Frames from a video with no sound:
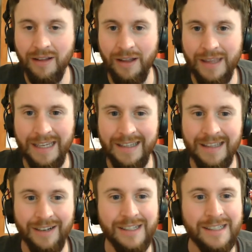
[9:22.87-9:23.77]
I think
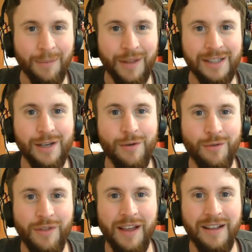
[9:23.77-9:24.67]
there is something to
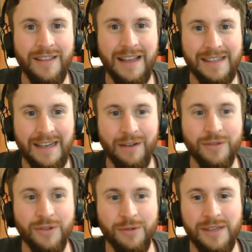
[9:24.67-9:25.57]
that
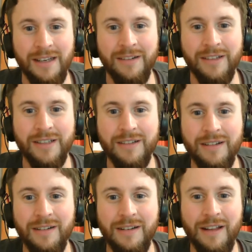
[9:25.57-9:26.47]
scoundrels and
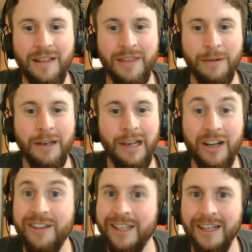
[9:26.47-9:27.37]
the
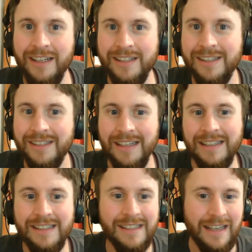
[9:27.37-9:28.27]
luck of the dice.
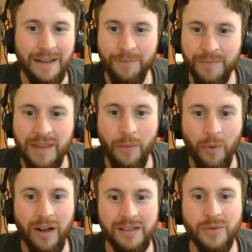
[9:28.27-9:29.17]
It
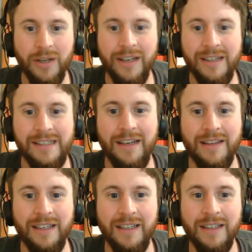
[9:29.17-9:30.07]
works quite nicely, I
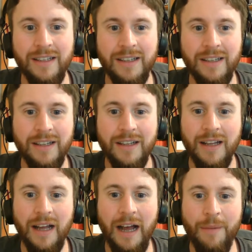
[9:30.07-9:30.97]
think.
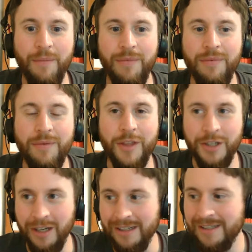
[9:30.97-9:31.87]
The
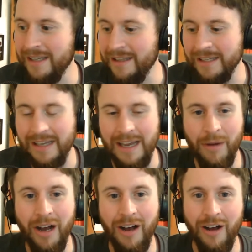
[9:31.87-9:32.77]
dice in this game
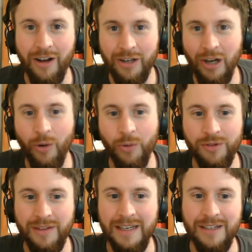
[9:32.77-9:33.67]
are
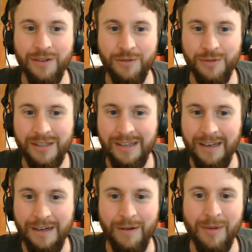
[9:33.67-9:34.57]
gold. They do
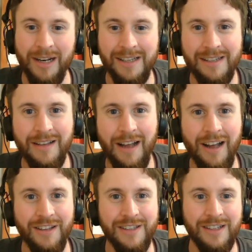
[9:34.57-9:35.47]
slightly reminisce
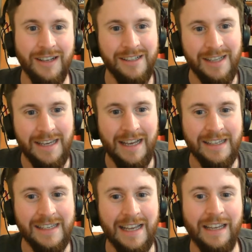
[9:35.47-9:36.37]
Han's dice that he
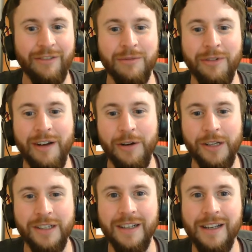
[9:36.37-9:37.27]
has hanging from the Falcon,